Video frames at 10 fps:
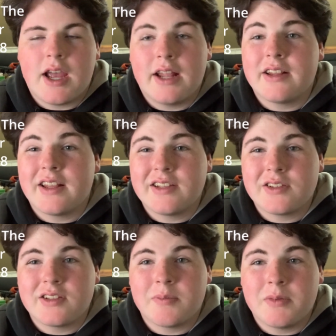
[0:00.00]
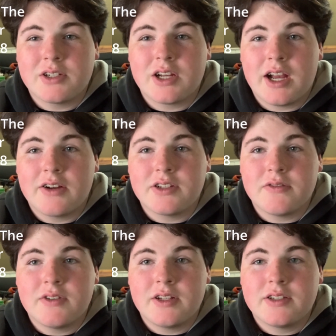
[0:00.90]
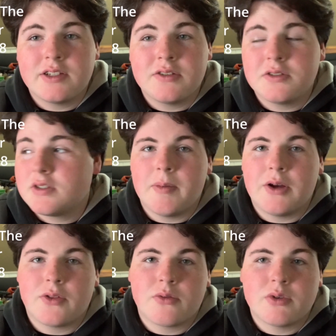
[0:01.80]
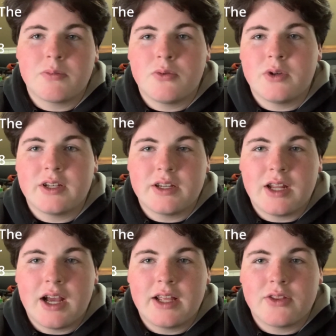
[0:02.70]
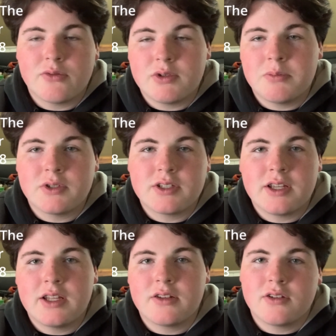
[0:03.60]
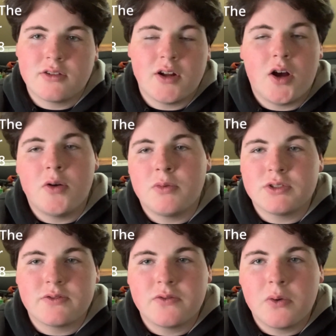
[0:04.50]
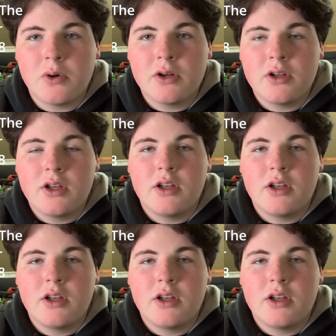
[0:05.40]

and this is a much higher dividend yield, about 3.93%, almost 4.